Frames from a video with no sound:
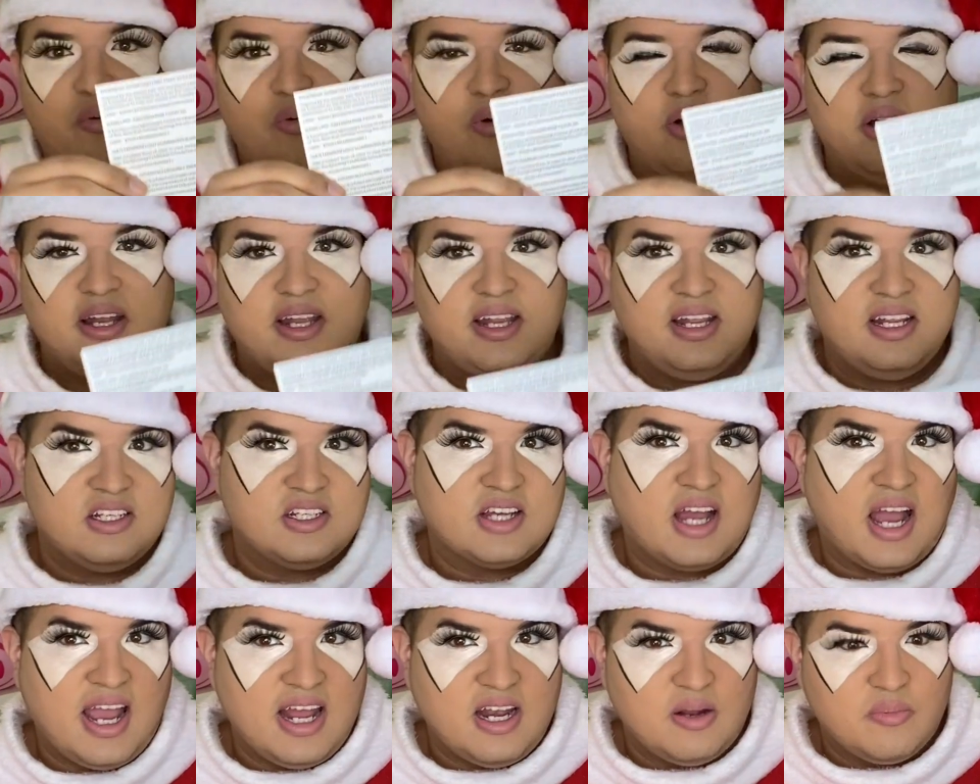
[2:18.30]
what each
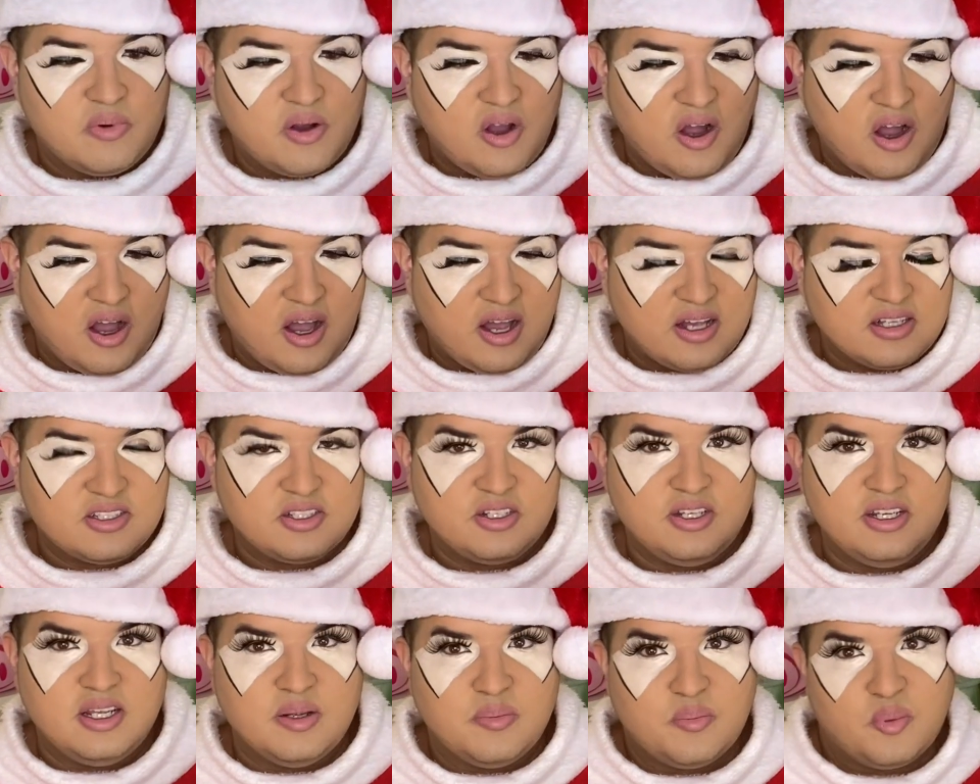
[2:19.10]
item costs
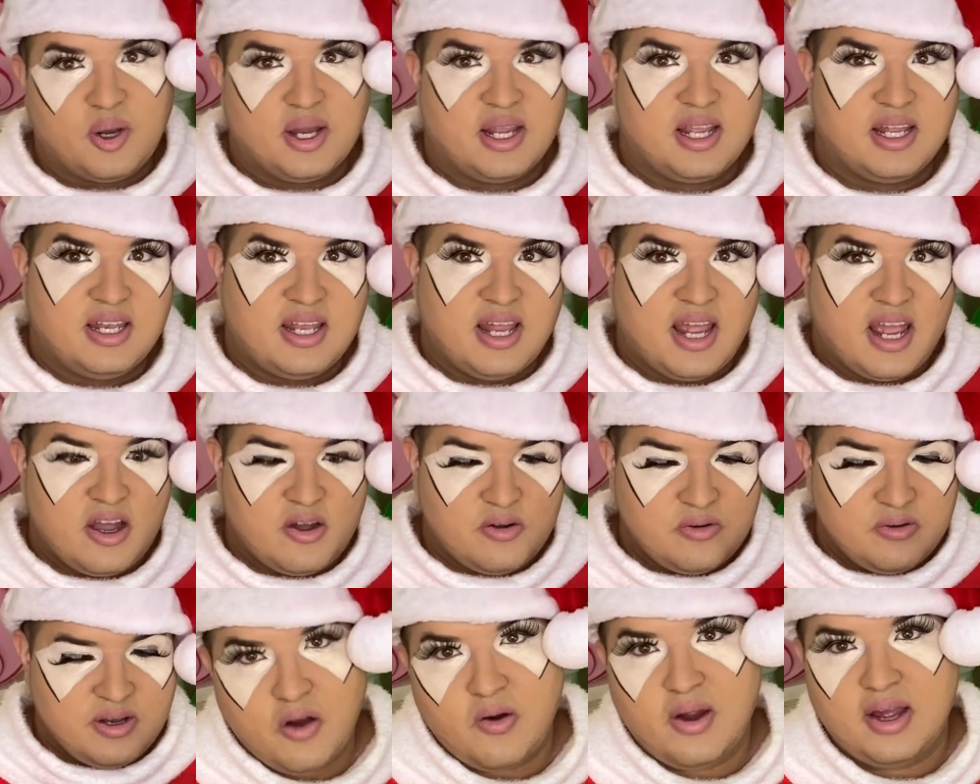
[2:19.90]
so you can break it
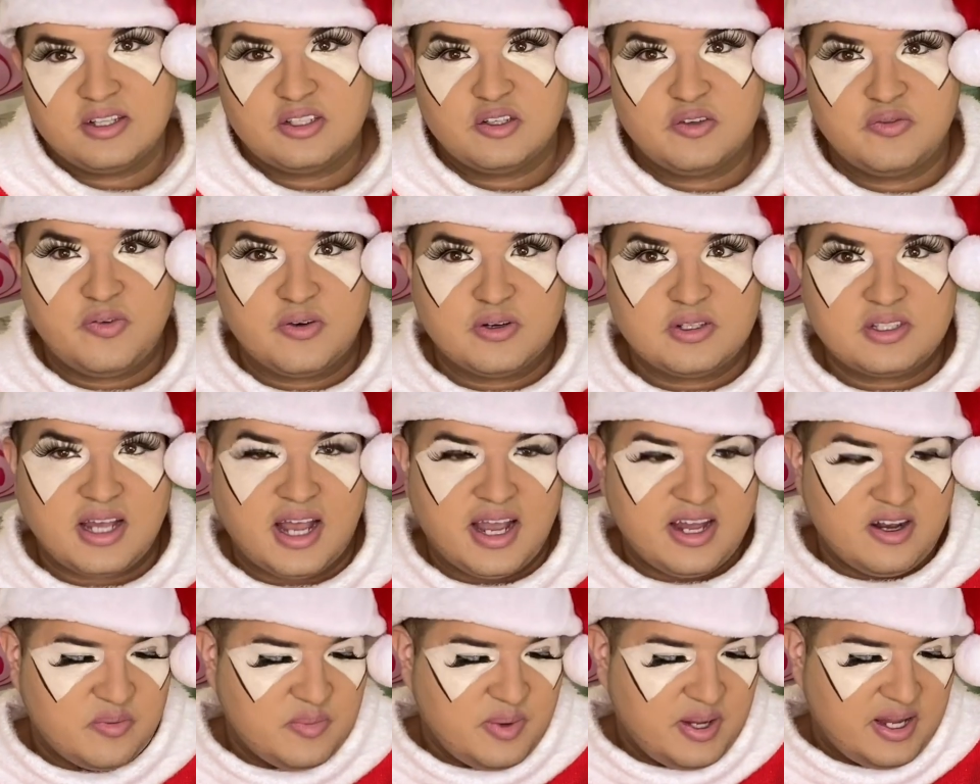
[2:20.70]
down. All right, so first
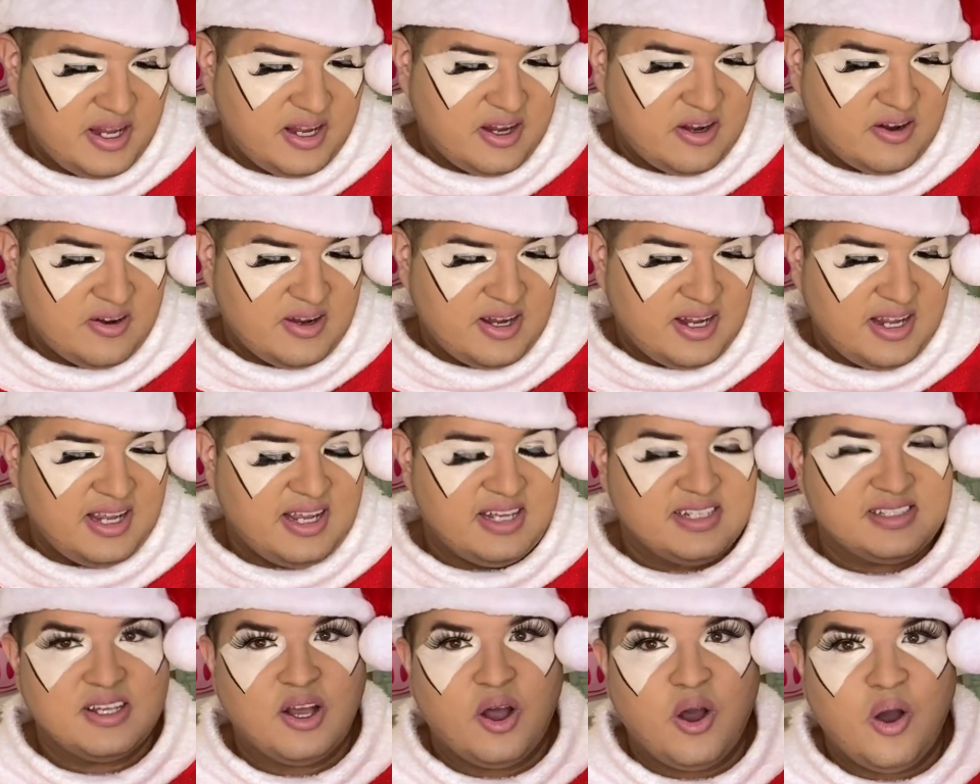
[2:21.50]
item here
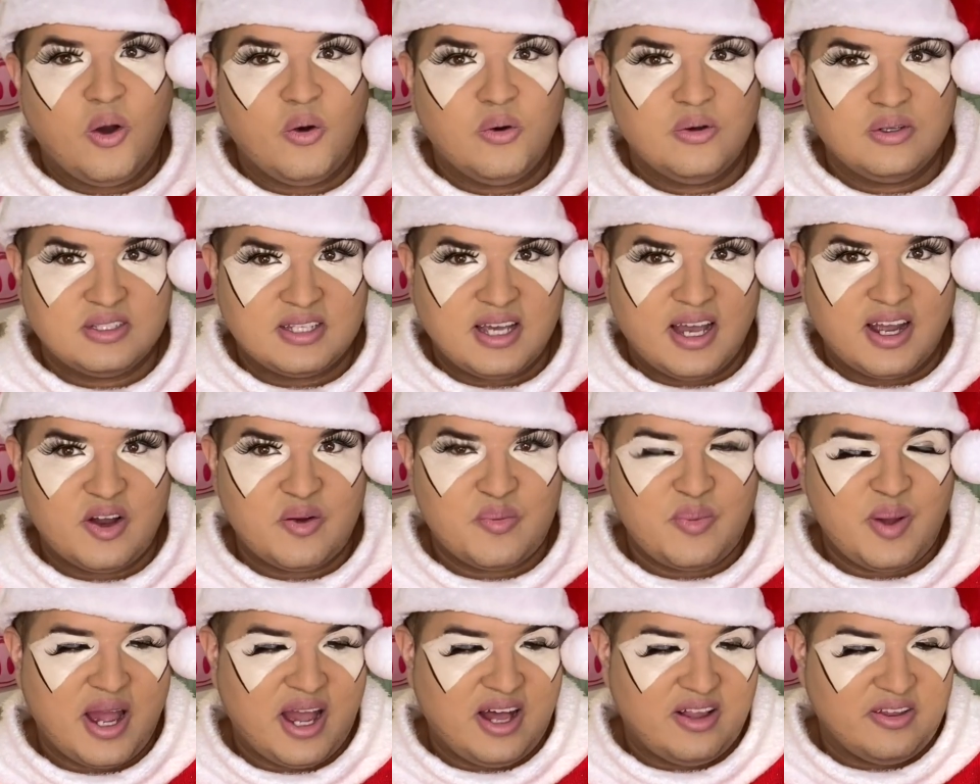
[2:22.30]
is the whole
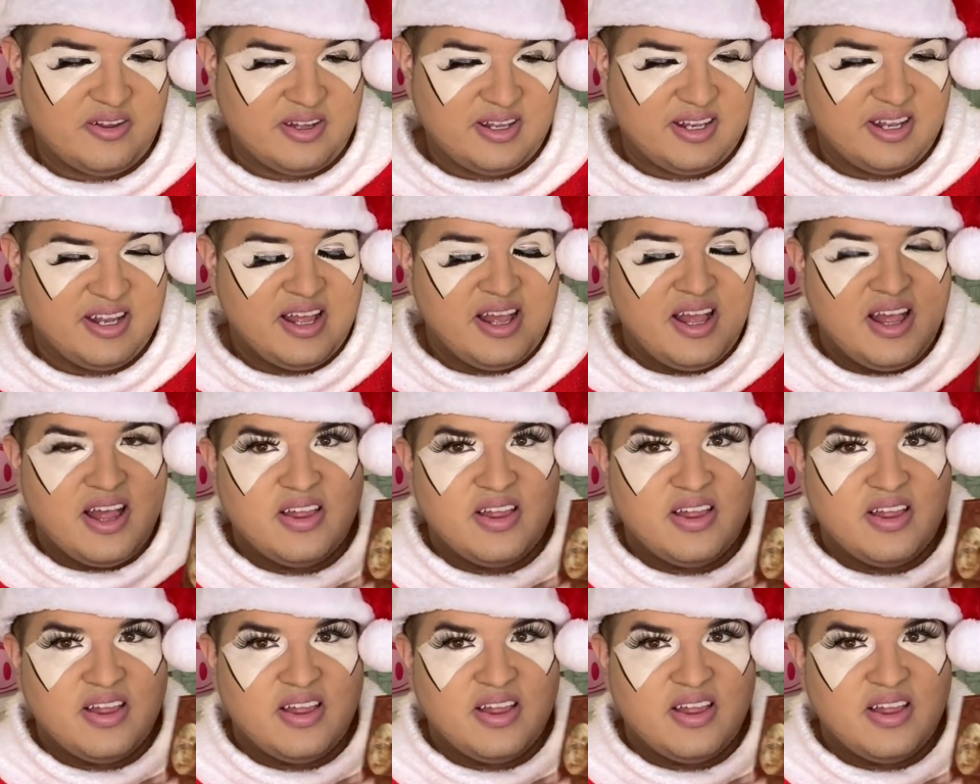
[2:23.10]
entire palette.